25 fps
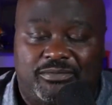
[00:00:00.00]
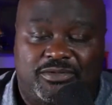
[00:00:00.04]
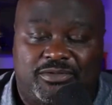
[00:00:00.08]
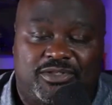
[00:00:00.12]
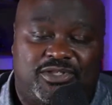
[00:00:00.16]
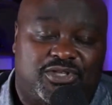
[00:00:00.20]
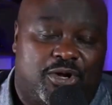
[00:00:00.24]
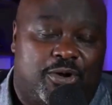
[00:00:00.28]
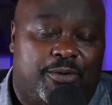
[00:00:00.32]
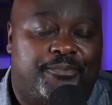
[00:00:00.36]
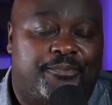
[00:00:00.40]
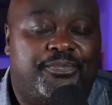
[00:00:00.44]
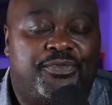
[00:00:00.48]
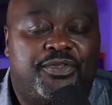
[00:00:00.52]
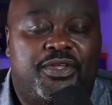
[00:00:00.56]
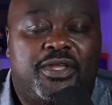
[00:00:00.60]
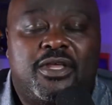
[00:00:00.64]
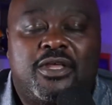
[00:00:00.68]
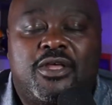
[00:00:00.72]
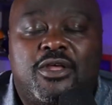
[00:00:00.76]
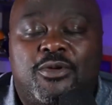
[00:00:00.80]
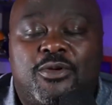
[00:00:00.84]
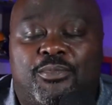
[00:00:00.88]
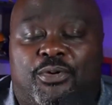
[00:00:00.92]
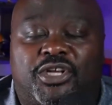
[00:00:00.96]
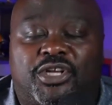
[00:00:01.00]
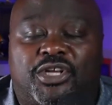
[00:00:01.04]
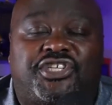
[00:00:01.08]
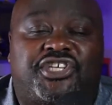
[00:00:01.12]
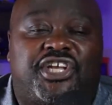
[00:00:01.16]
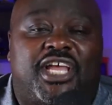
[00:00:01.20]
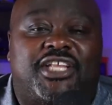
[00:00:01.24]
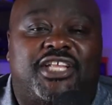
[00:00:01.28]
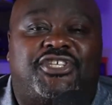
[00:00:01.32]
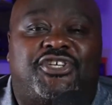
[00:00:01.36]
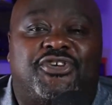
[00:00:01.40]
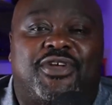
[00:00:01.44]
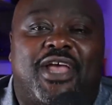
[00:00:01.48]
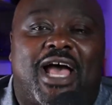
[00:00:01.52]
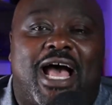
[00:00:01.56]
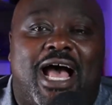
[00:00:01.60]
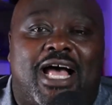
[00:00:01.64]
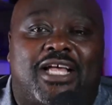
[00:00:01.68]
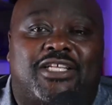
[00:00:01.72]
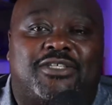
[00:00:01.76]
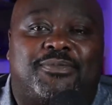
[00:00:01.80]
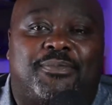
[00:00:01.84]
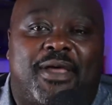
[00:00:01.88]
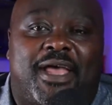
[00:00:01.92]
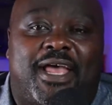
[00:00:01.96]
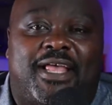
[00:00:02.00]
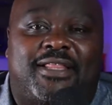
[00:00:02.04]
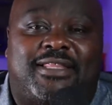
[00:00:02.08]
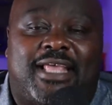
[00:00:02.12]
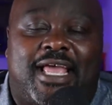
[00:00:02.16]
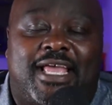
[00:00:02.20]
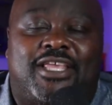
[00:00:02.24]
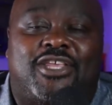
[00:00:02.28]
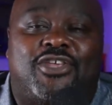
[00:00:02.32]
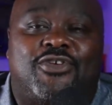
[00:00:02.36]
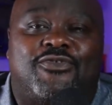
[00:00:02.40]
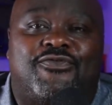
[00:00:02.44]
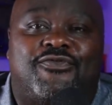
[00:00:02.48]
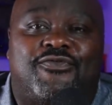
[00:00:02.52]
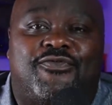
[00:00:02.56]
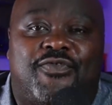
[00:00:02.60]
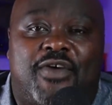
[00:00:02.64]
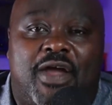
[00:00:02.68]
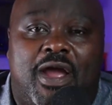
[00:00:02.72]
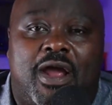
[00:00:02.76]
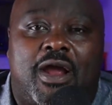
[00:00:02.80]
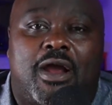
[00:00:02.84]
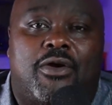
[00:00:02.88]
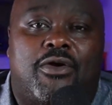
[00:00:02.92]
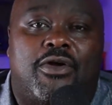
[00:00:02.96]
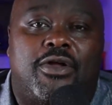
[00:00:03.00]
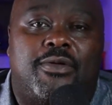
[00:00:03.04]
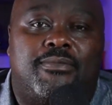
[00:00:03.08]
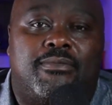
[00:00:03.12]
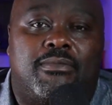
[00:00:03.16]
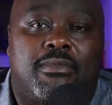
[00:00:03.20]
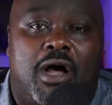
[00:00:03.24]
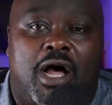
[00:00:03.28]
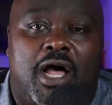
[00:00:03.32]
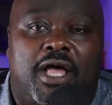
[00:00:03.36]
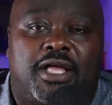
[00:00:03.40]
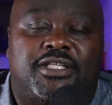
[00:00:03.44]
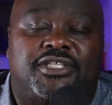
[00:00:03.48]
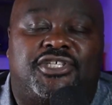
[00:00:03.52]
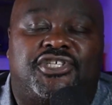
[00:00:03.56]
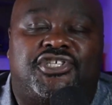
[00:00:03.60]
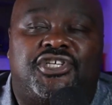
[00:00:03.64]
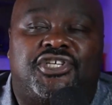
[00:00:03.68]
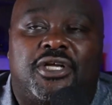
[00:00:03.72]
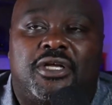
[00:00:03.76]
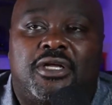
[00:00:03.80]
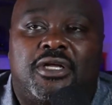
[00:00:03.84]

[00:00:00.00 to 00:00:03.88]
So appreciate you guys, man. Thank you very much